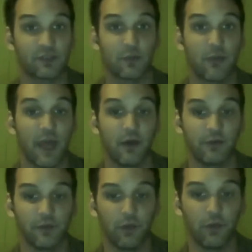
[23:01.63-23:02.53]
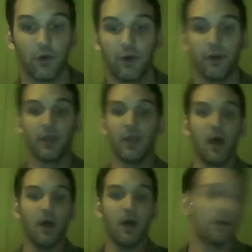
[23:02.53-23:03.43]
around or
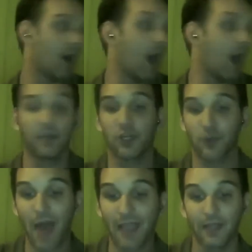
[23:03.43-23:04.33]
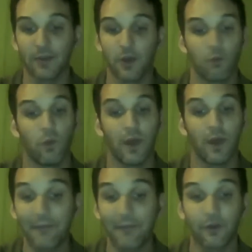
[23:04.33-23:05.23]
hopping on a dragon,
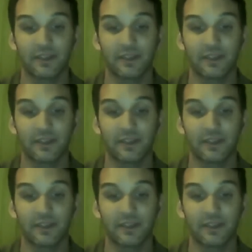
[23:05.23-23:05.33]
whatever.